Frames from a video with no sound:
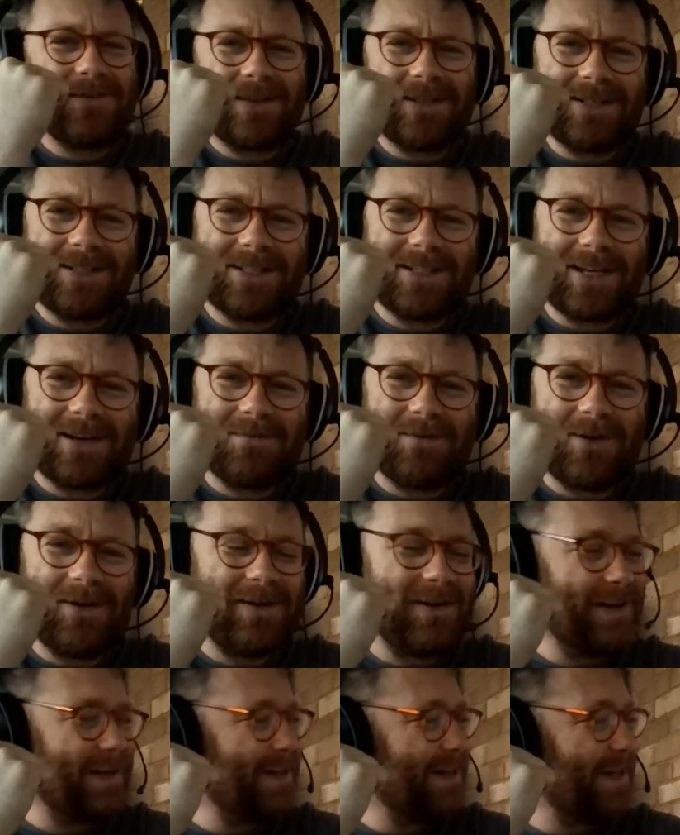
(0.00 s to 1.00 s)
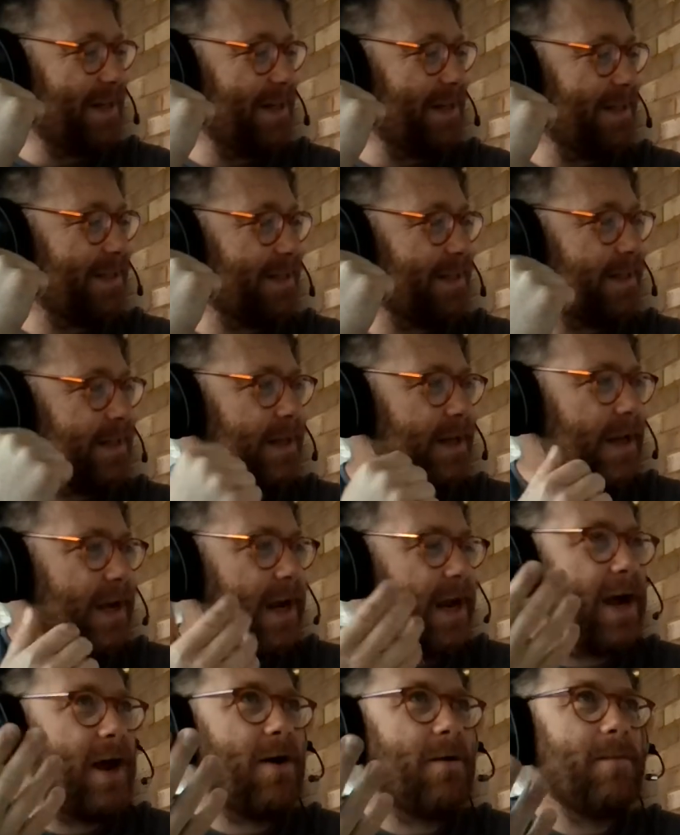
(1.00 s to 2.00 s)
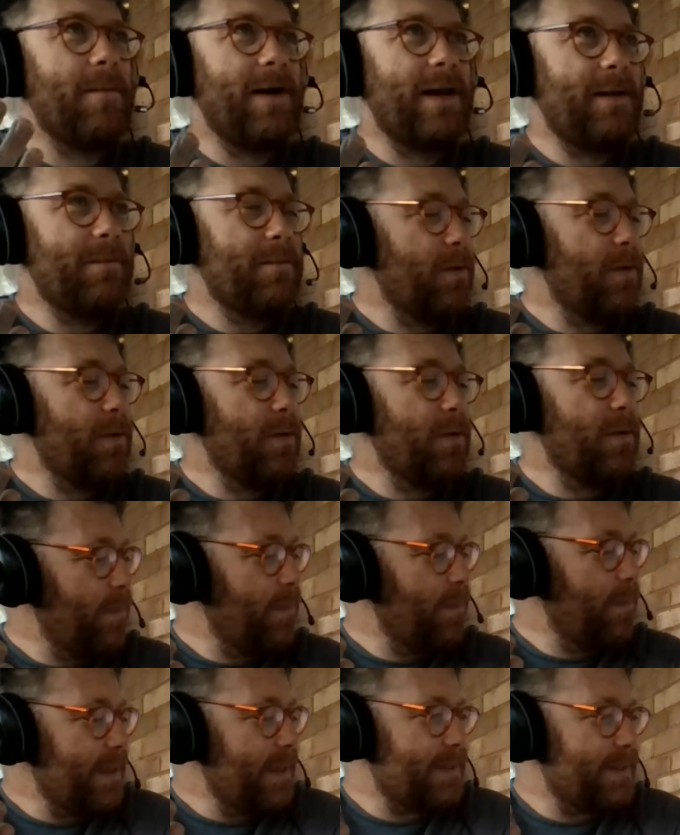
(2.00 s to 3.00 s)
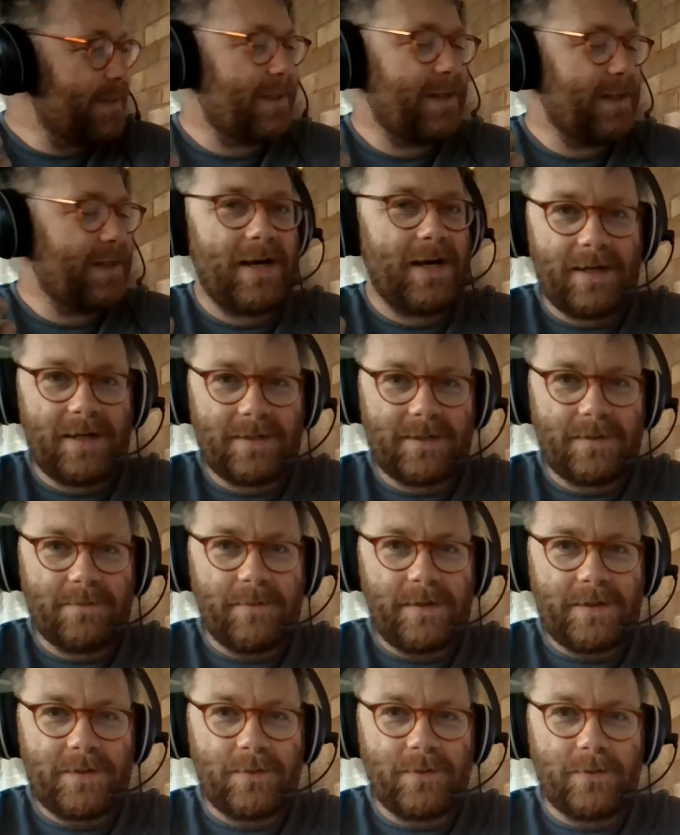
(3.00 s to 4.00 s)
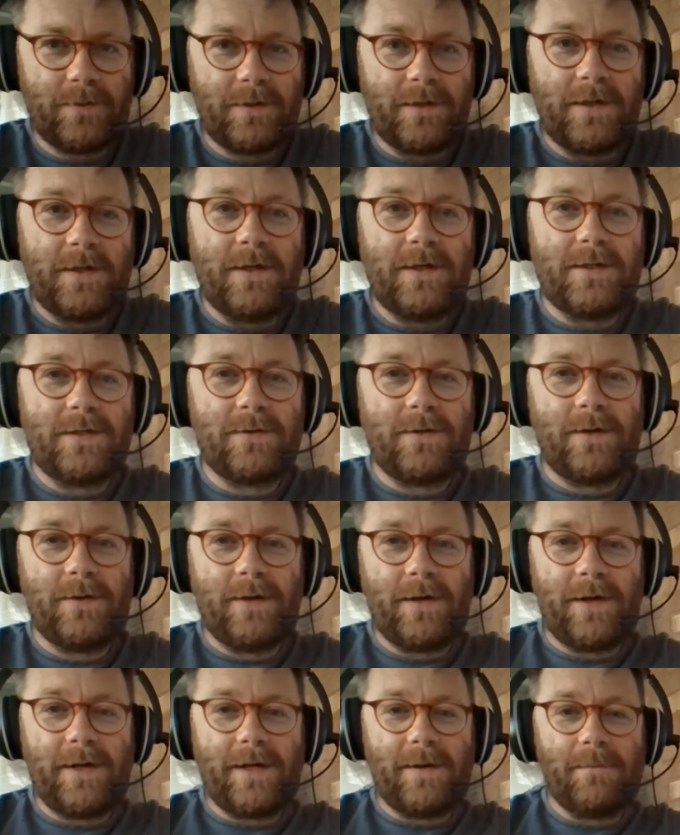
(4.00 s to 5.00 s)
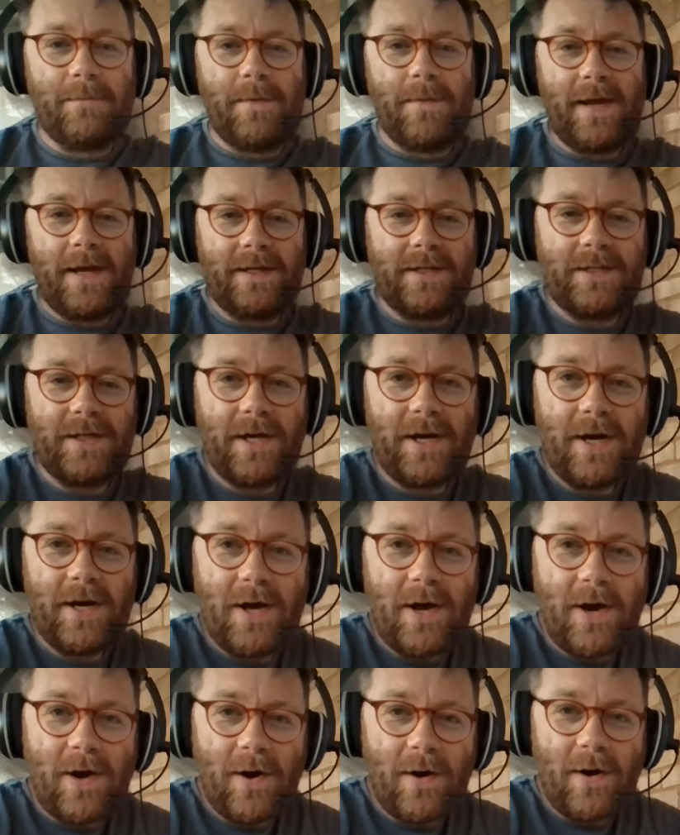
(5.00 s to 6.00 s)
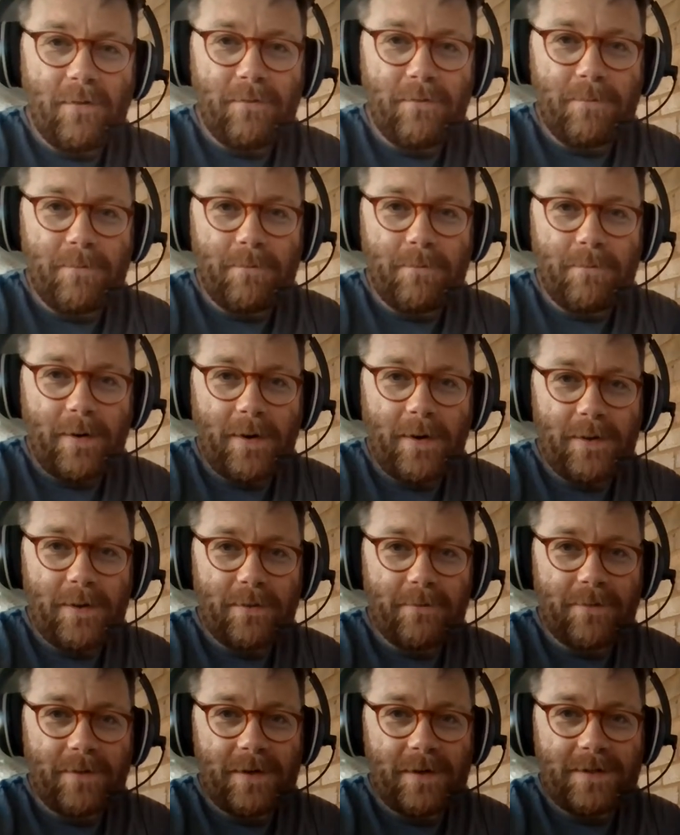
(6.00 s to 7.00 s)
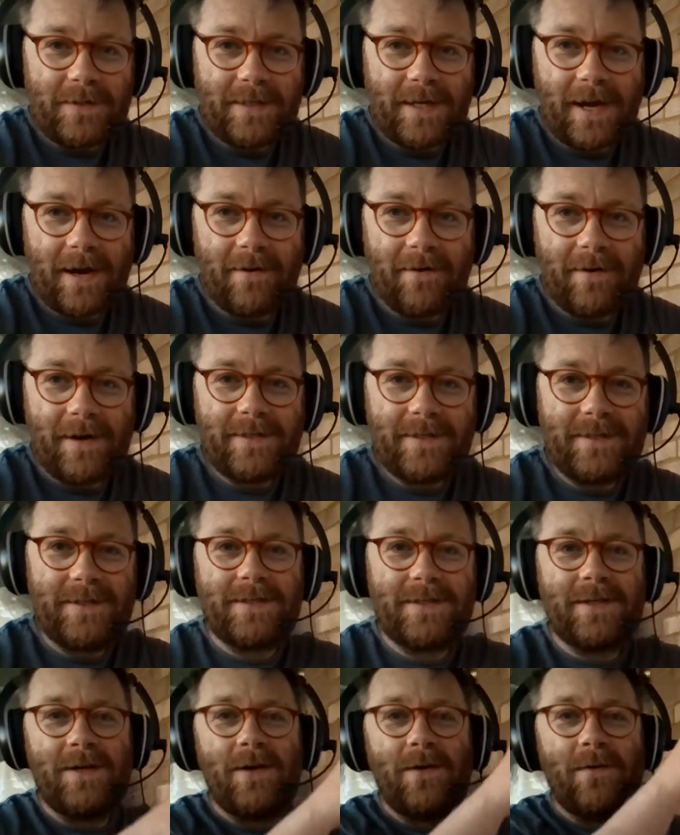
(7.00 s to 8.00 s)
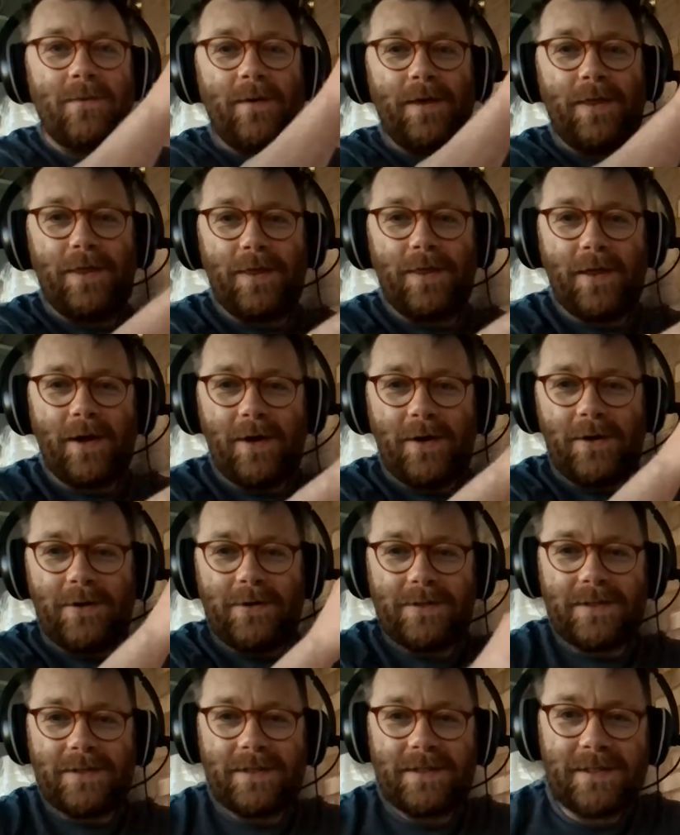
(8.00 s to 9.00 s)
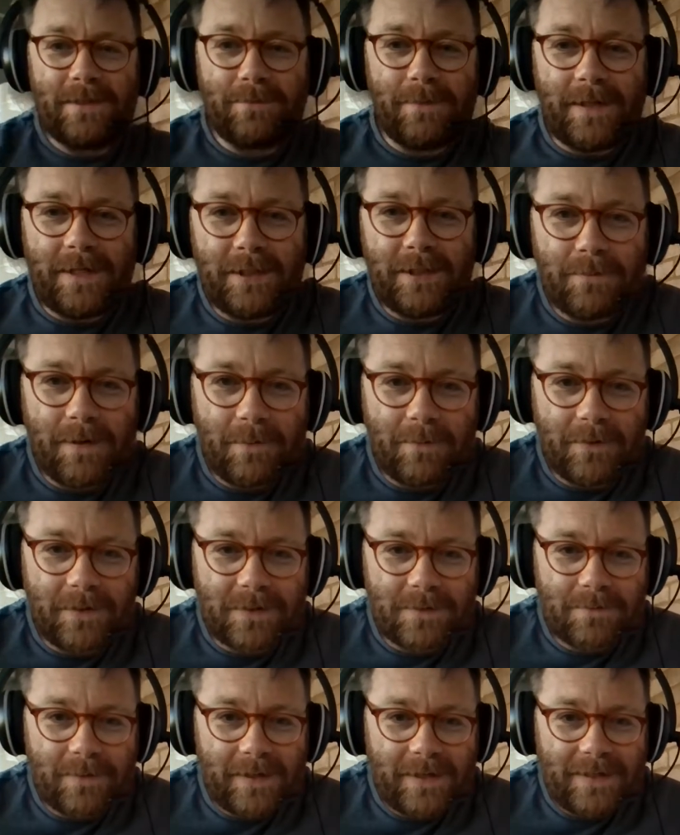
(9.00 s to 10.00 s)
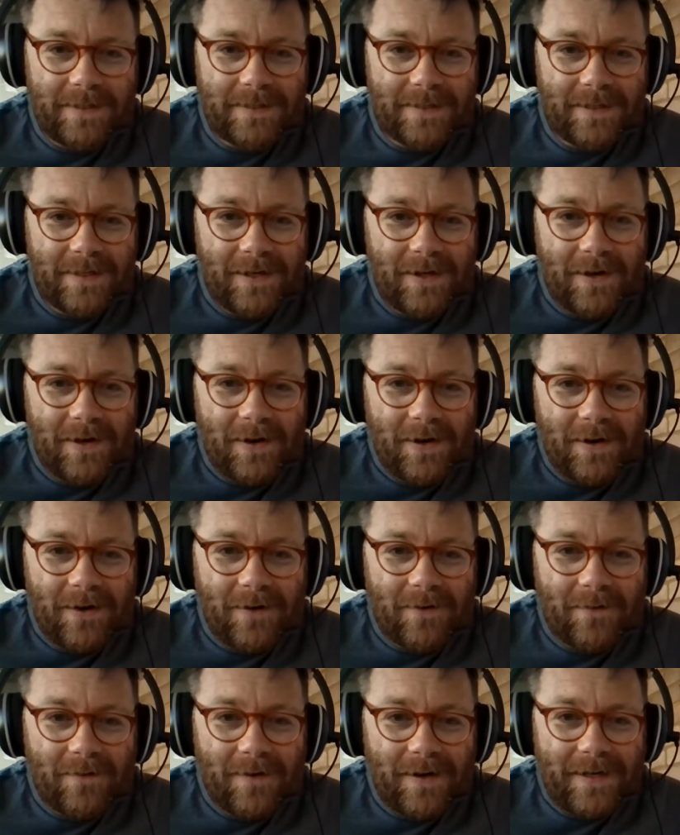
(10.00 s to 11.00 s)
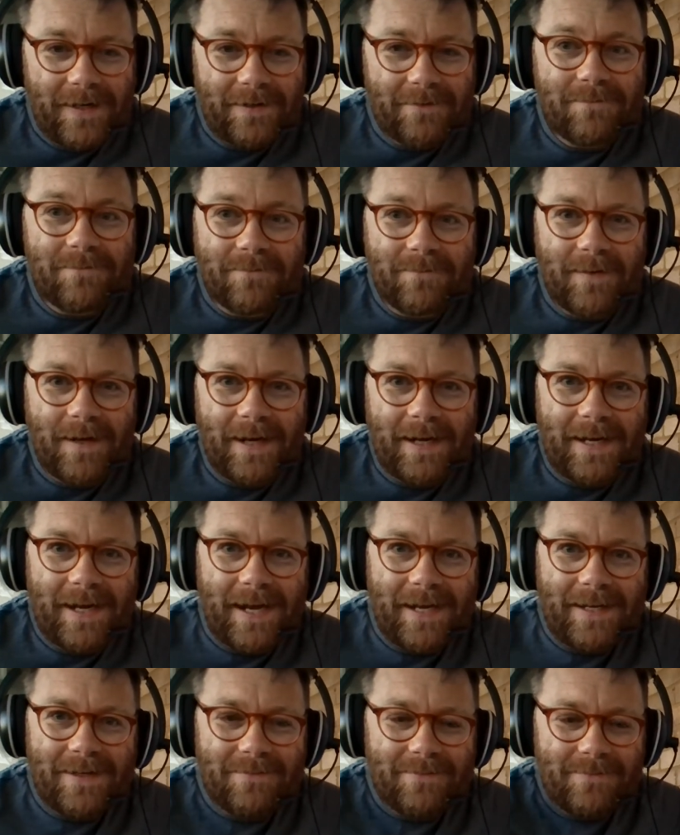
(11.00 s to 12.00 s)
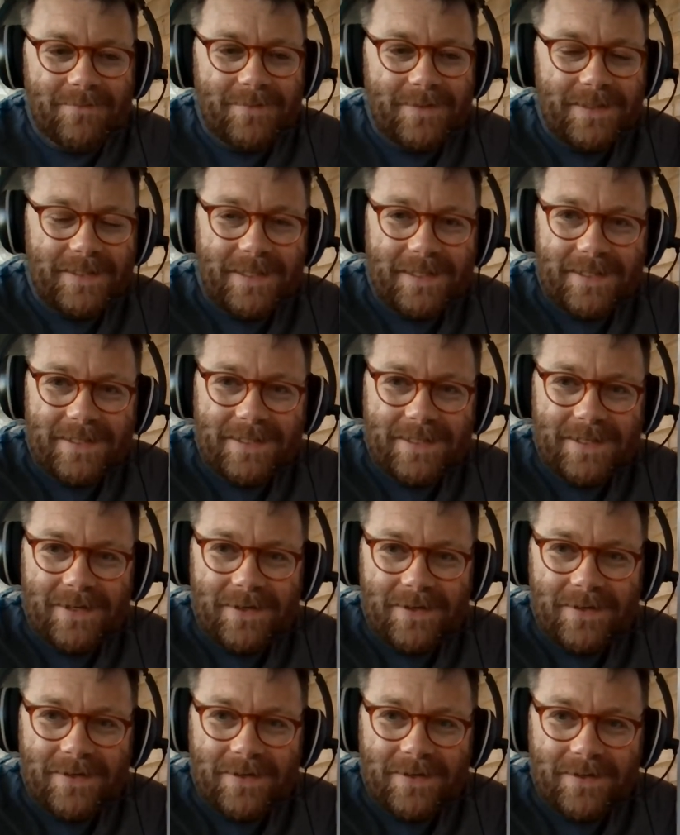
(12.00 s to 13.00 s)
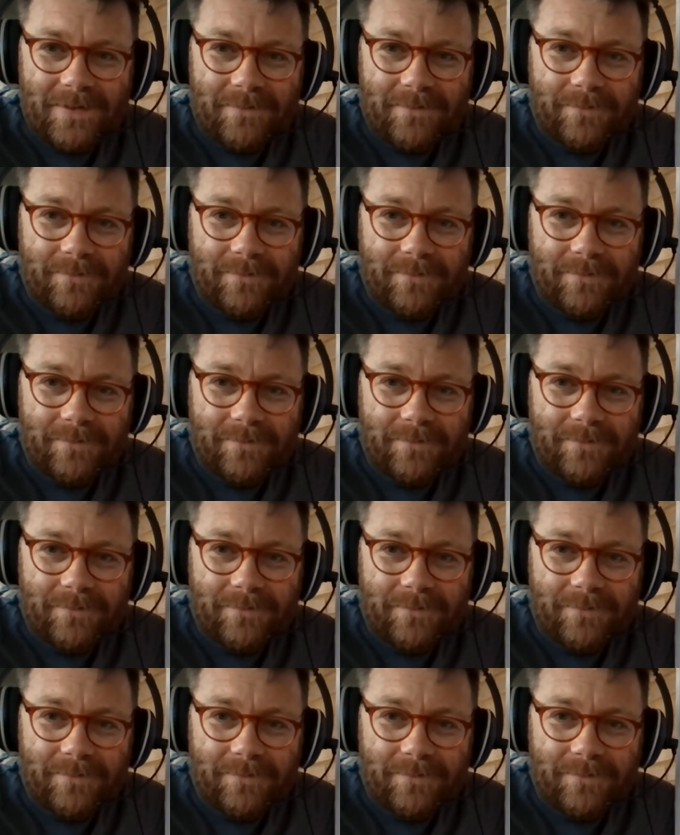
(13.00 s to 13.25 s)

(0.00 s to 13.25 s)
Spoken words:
the summer holidays. How many more weeks? Asked Miss Hoare. So I would like a picture of both of those characters with those speech bubbles, please. All right. Okay, see you soon.